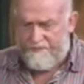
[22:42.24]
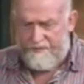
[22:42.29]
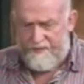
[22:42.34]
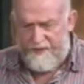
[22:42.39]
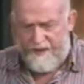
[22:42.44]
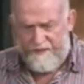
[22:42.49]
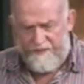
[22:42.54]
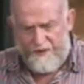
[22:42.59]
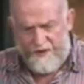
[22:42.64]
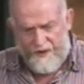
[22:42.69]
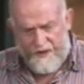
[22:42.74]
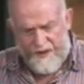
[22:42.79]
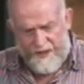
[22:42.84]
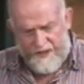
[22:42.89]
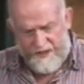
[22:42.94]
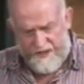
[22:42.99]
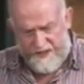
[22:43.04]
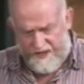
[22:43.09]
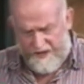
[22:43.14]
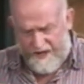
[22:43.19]
if you look at
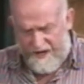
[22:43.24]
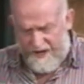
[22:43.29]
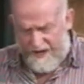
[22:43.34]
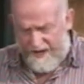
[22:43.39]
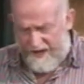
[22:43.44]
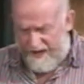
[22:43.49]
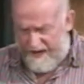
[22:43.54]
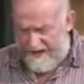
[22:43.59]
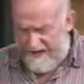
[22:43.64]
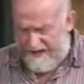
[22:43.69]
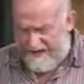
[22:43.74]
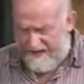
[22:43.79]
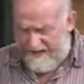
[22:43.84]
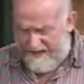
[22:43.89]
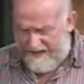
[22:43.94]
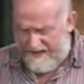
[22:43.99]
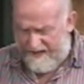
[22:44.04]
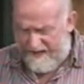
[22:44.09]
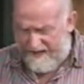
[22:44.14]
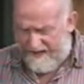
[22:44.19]
this, I
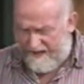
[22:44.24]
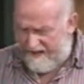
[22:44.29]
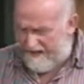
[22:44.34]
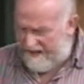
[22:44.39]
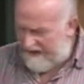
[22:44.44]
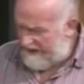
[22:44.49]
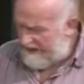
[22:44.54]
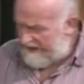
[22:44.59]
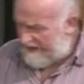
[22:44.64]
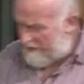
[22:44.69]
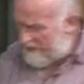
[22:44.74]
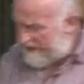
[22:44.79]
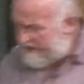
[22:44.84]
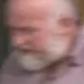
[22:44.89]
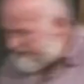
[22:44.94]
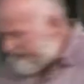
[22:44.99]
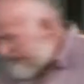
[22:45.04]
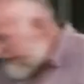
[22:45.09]
want to take